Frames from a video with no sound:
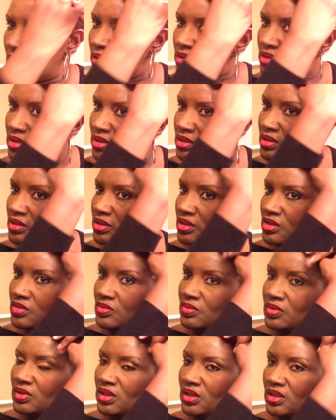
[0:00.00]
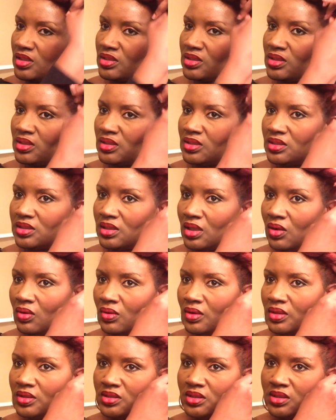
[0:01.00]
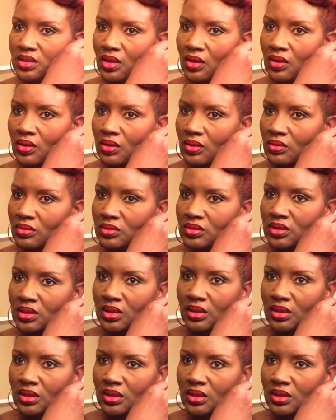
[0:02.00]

Since this one isn't as long as those,